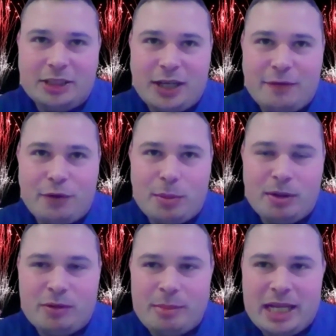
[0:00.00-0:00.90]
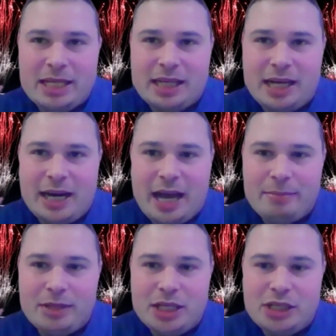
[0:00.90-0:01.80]
Jeff Ehrman from Inside
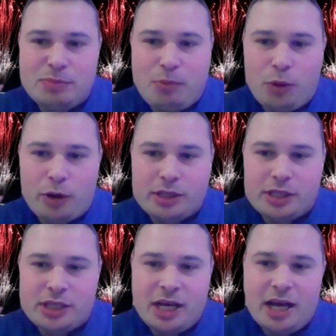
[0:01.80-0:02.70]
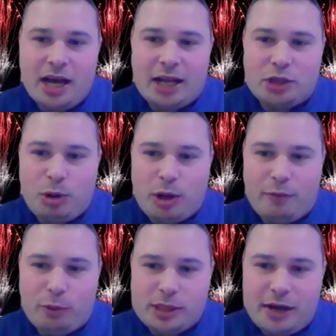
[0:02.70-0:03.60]
MD Sports at
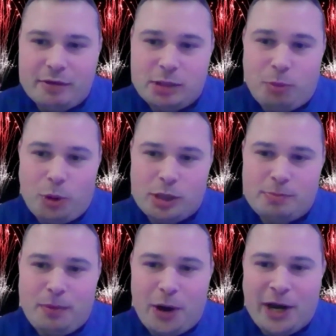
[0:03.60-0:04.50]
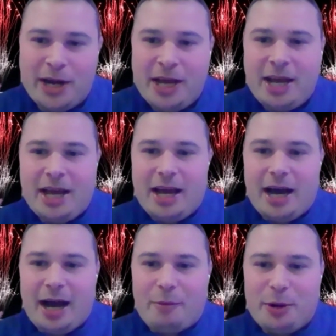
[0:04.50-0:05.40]
24/7 Sports, but
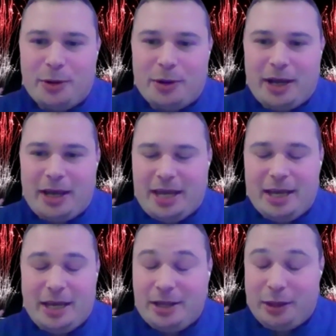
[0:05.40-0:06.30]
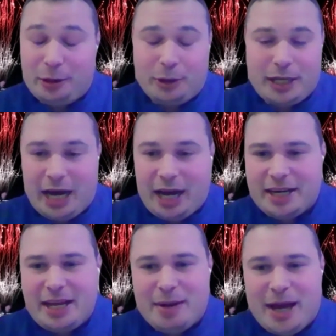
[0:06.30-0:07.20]
he literally got an
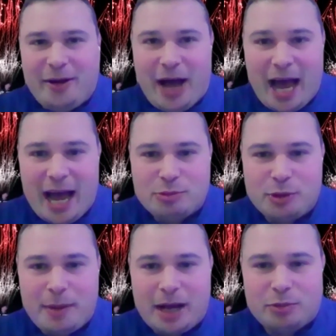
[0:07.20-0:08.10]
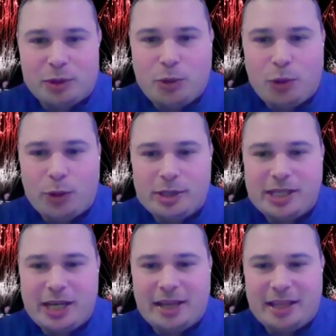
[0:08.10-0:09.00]
email as we were about to record
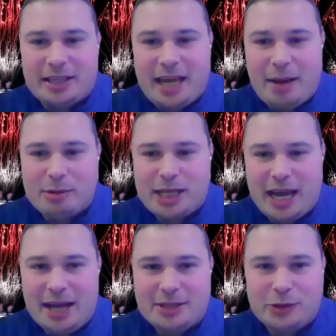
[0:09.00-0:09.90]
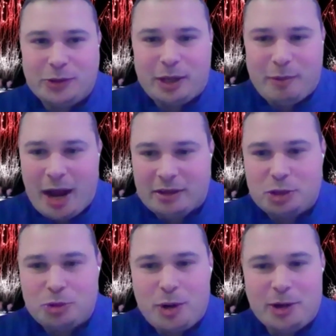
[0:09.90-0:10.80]
saying that the game was canceled. I ran to
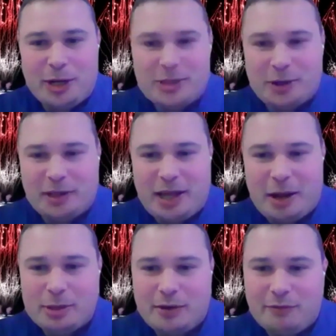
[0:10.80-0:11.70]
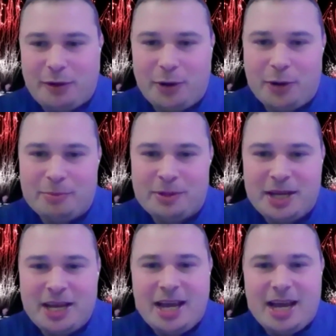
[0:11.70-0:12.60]
Twitter. I saw that that was confirmed.
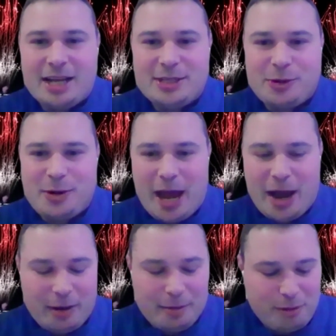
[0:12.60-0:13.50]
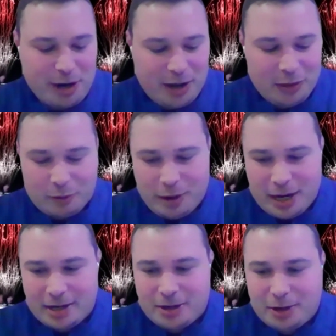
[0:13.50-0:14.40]
And so now I bring on the
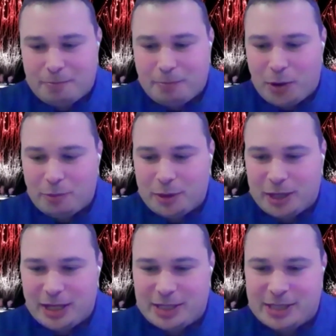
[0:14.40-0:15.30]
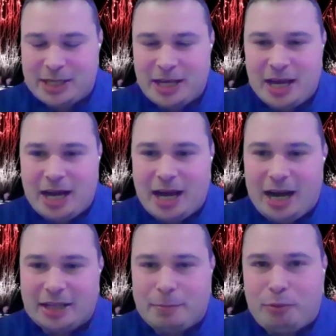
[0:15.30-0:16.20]
great Kirk Barton with us
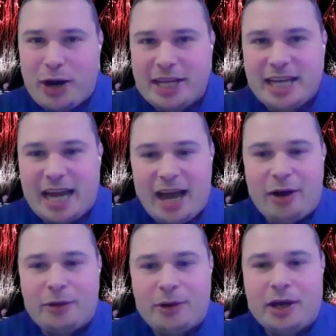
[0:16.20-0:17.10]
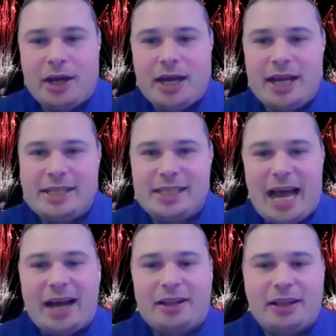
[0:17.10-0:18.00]
to break down
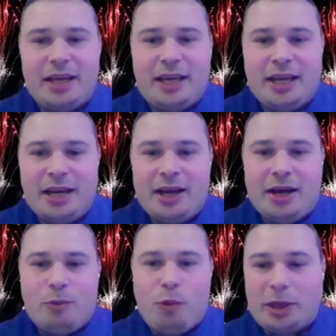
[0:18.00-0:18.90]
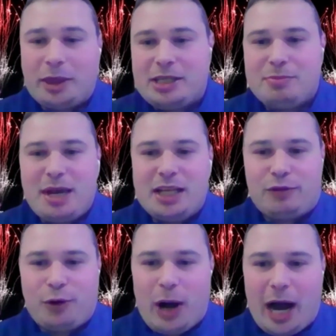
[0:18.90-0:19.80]
exactly what this means
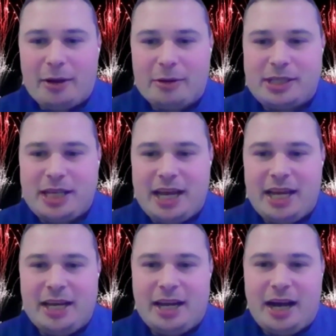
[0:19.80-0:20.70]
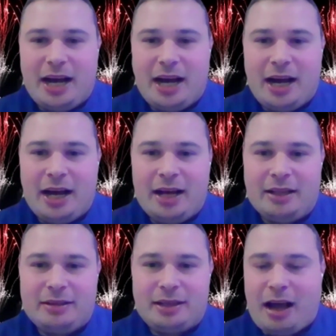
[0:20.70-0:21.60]
for Ohio State,
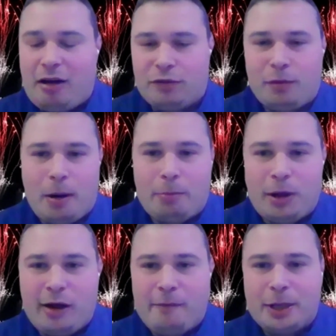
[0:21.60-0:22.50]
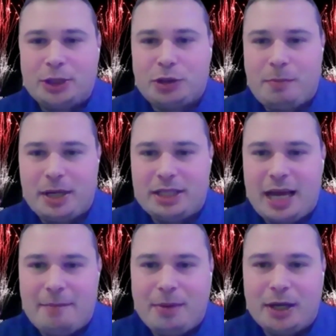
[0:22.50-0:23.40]
the college football playoff picture, the Big
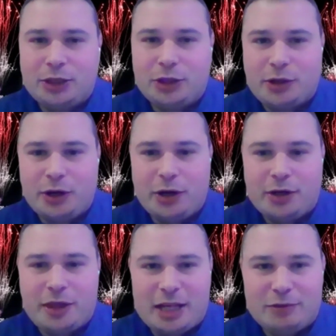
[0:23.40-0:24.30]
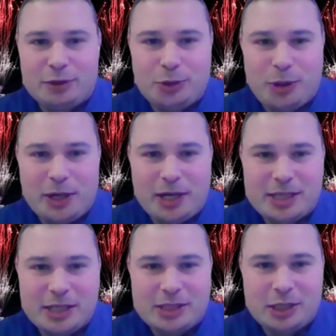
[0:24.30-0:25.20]
Ten picture. Kirk, thanks for joining
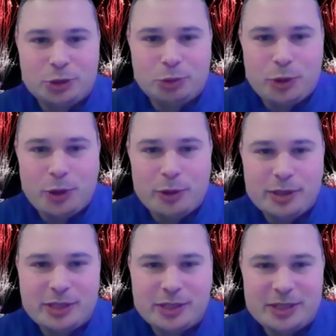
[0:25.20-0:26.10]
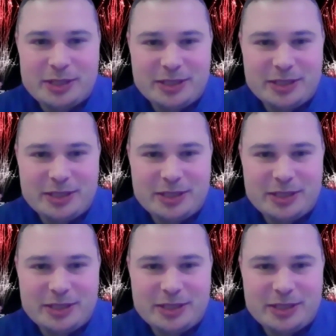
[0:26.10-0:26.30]
us on such short notice.